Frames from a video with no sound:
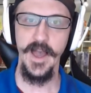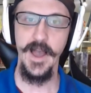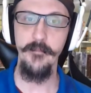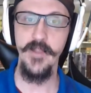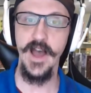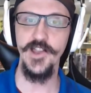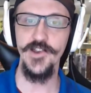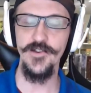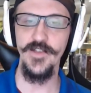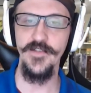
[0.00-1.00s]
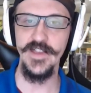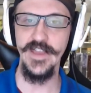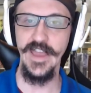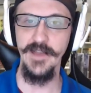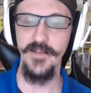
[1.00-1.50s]
I'm not sure that the
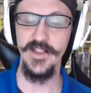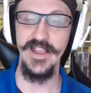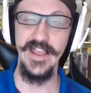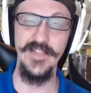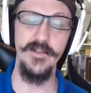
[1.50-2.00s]
game that's in the